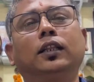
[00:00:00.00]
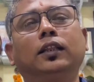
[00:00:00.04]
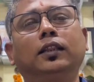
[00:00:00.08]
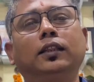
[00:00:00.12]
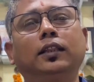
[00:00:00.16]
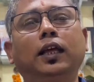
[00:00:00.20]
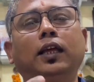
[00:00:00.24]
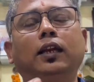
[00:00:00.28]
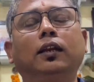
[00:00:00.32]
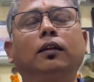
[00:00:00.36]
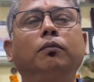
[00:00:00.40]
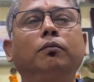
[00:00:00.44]

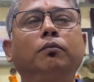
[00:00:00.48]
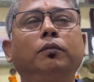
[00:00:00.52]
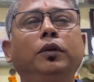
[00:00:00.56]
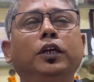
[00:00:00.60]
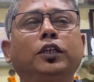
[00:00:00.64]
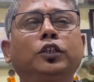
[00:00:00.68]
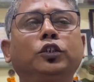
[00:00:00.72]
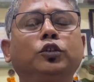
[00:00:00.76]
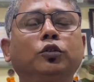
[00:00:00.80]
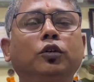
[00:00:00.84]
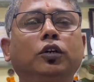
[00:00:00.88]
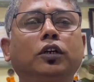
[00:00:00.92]
Then make
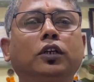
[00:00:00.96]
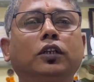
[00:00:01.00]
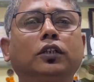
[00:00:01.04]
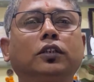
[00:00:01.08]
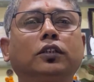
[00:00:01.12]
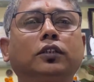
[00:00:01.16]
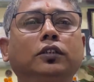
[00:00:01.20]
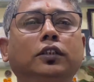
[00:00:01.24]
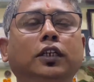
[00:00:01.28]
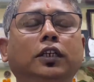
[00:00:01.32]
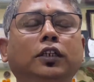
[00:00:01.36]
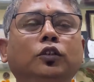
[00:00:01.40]
sure
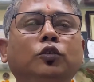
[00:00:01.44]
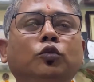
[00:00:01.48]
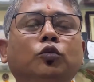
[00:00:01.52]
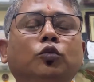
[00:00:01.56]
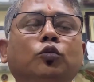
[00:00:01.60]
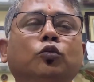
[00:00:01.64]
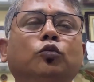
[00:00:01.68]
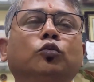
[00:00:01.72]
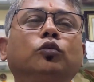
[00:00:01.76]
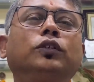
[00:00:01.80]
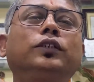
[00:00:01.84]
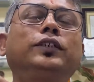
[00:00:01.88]
that
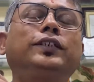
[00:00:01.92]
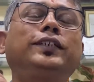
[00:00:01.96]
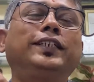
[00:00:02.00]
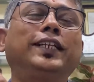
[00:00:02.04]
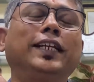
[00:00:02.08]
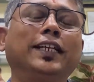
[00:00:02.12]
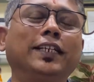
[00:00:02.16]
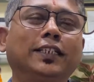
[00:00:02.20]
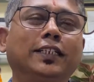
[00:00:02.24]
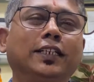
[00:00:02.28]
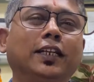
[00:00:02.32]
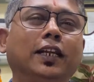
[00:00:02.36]
you
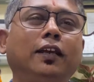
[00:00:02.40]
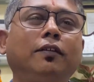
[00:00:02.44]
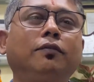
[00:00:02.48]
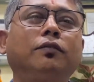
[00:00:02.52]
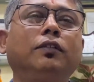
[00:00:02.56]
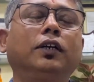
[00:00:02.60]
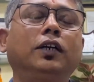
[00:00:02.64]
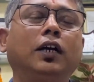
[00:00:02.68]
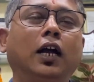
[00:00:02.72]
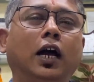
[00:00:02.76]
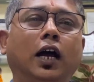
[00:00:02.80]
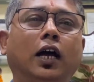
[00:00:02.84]
test drive the
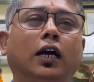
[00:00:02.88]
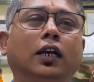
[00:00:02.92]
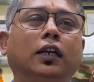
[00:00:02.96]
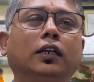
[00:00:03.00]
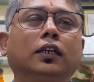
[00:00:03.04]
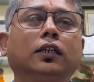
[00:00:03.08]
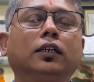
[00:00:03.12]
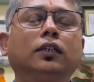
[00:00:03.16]
car